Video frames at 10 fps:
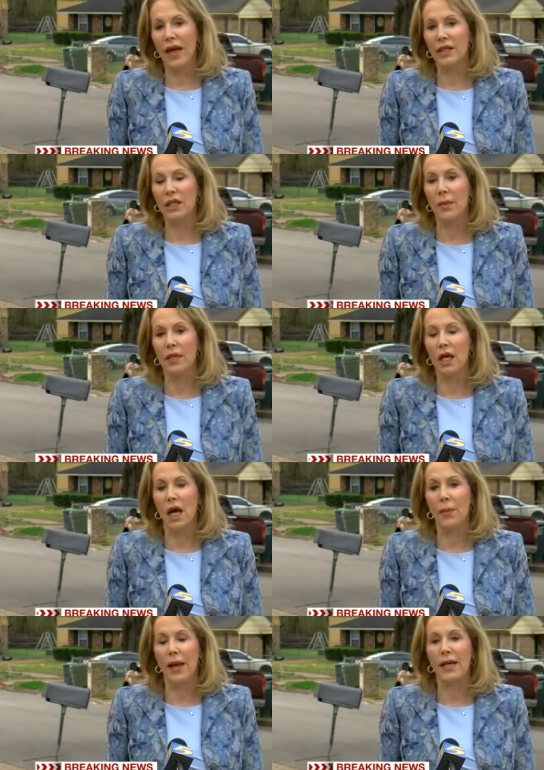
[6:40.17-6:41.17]
coming
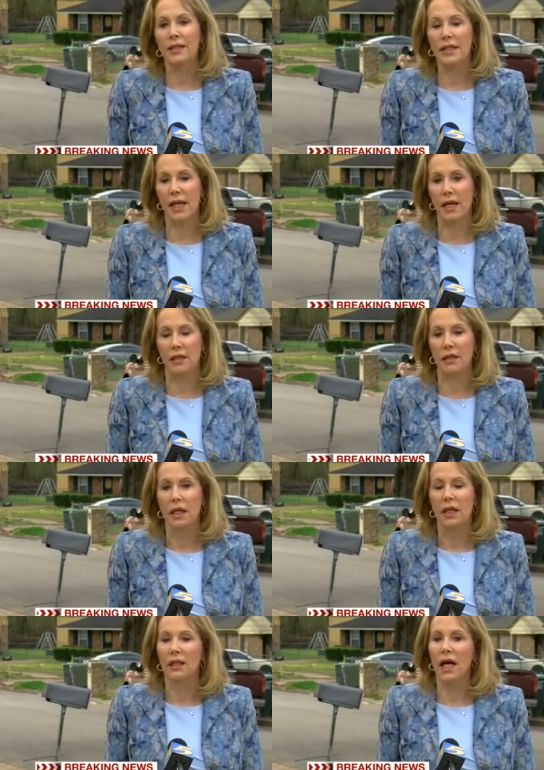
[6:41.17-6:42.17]
up at 10.
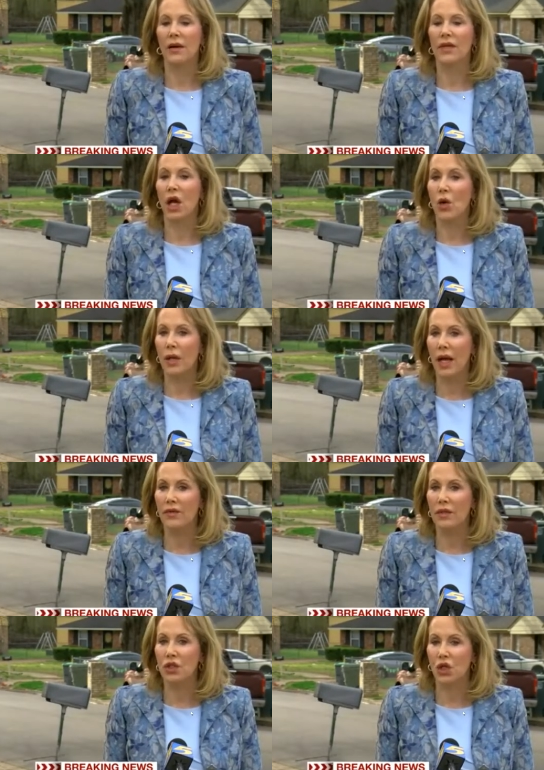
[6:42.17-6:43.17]
Live in Oak
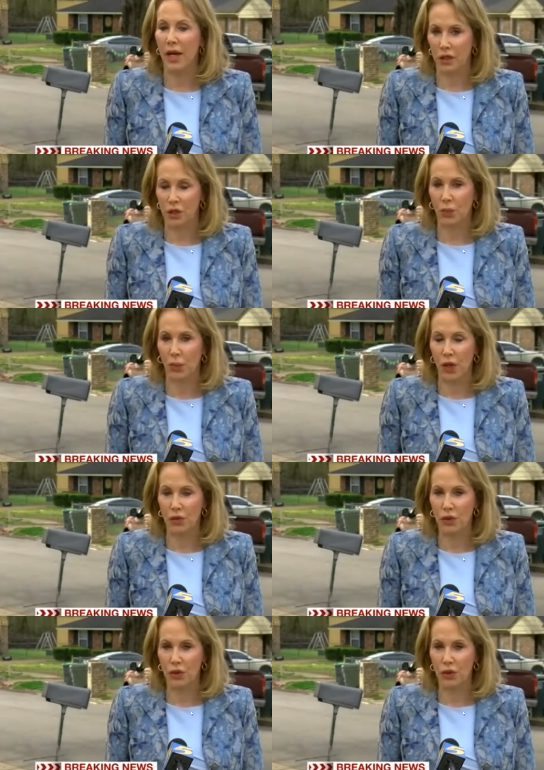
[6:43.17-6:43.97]
Haven, Janice Broach,